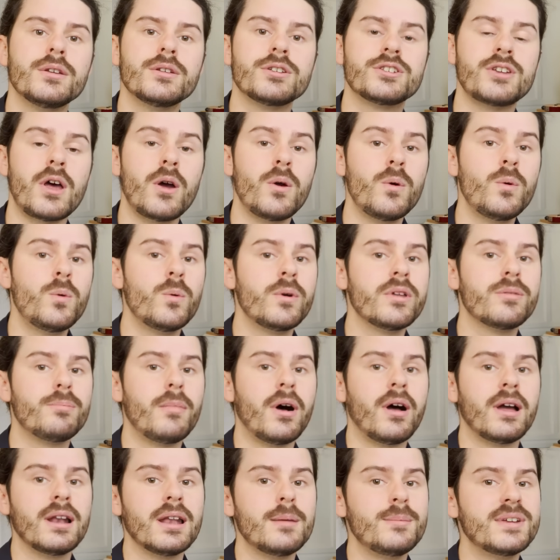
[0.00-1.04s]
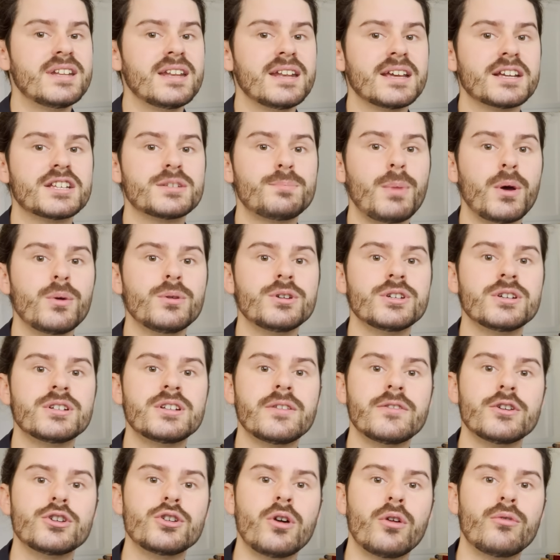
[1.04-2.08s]
So, with my limited exposure
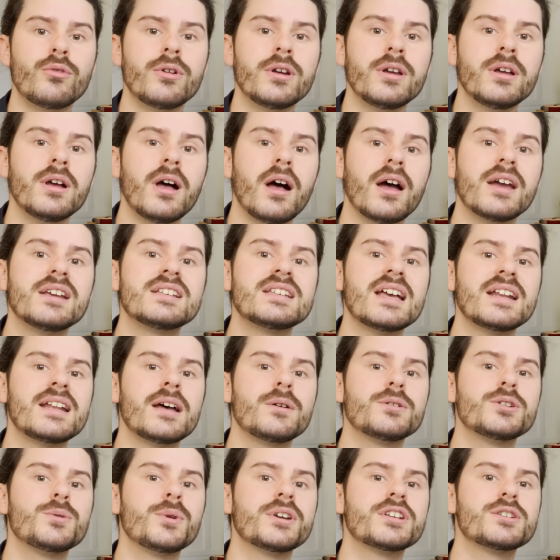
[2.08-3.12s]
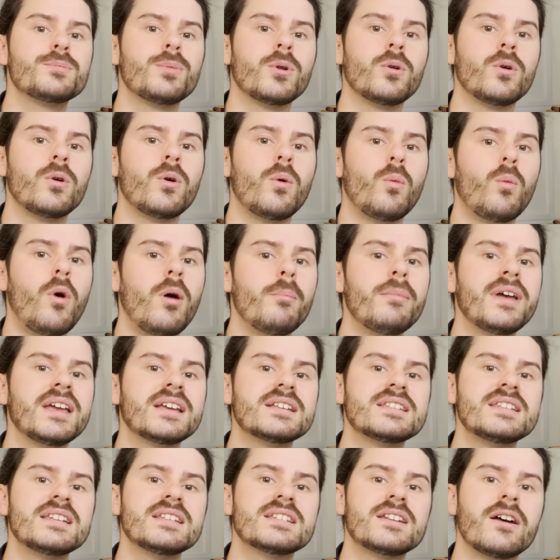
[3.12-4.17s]
to the genre, I set out to explore what
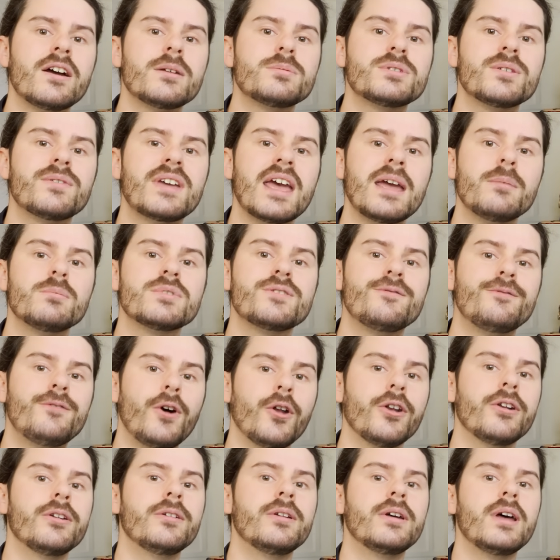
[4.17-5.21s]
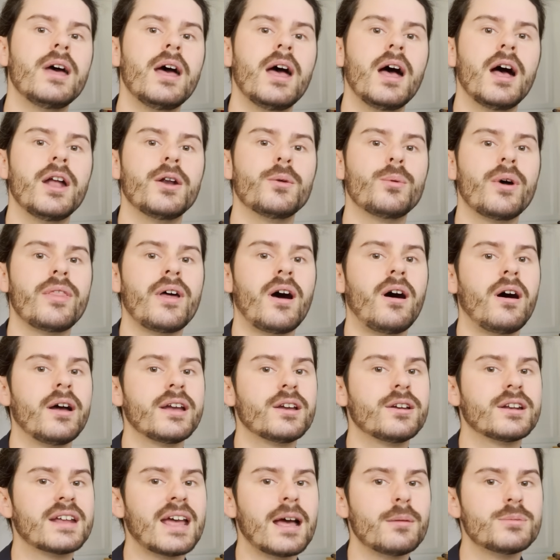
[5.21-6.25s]
makes these types of games fun, and whether
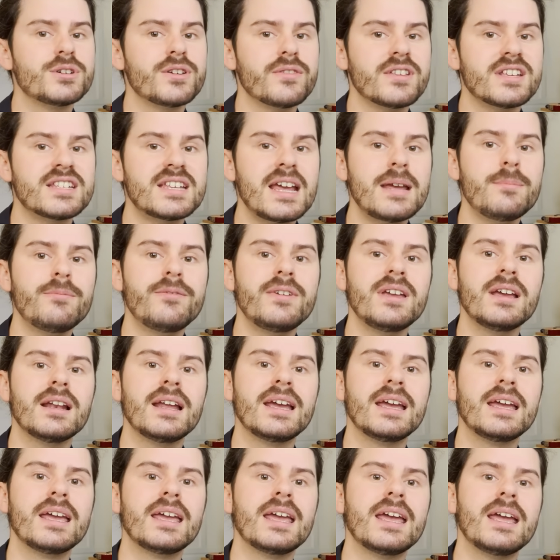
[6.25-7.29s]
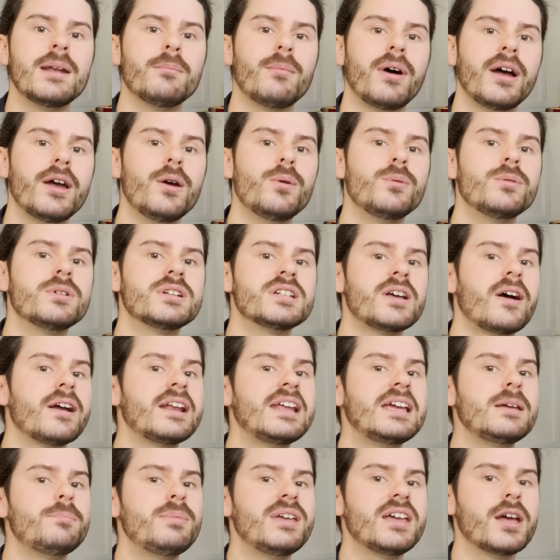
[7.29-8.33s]
I could capture the same feeling in my own
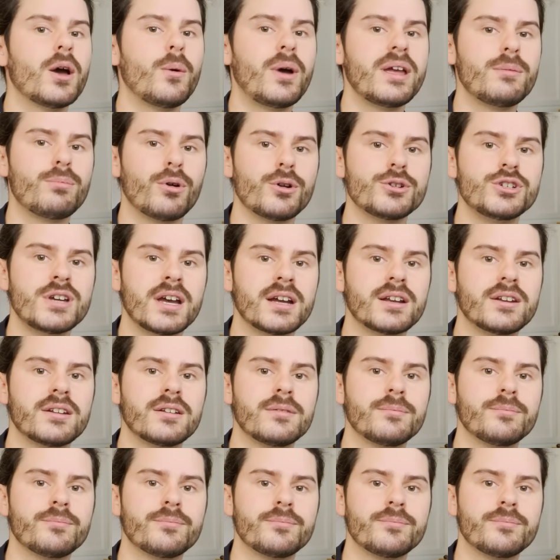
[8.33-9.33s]
tiny Pico 8 project.